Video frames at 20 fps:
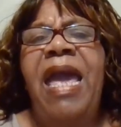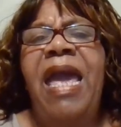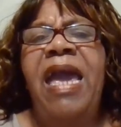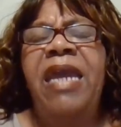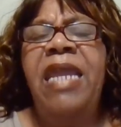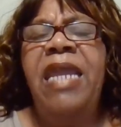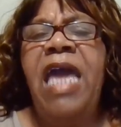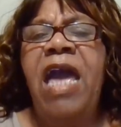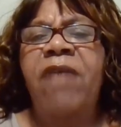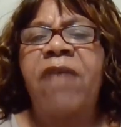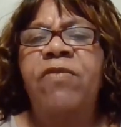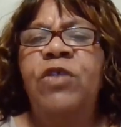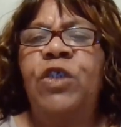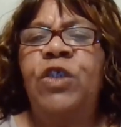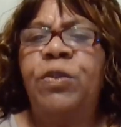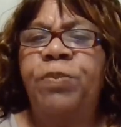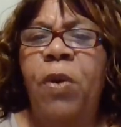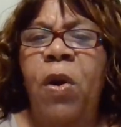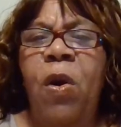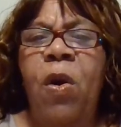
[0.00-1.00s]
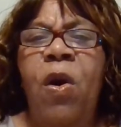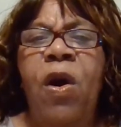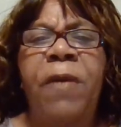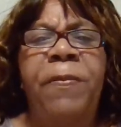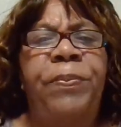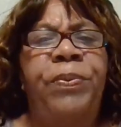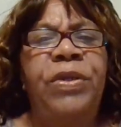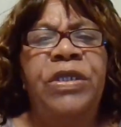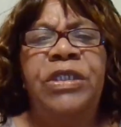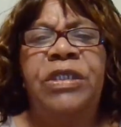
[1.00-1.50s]
and having
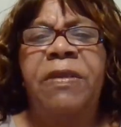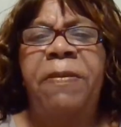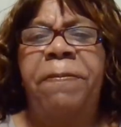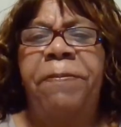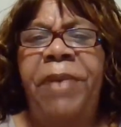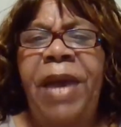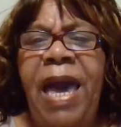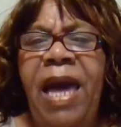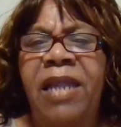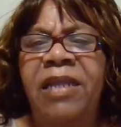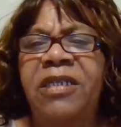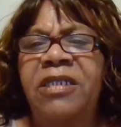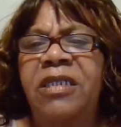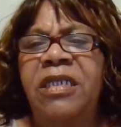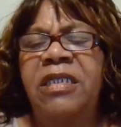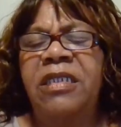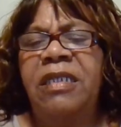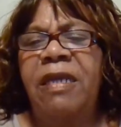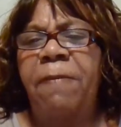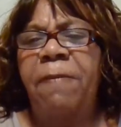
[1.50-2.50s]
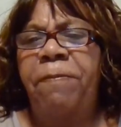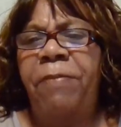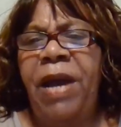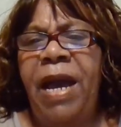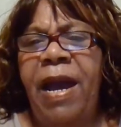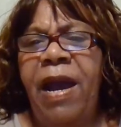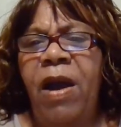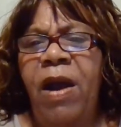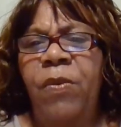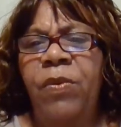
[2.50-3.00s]
spoiled principalities and
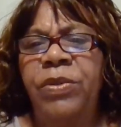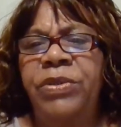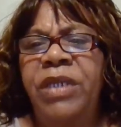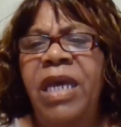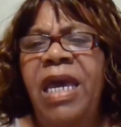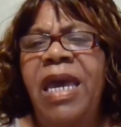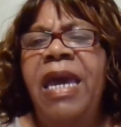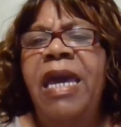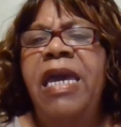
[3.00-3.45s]
powers,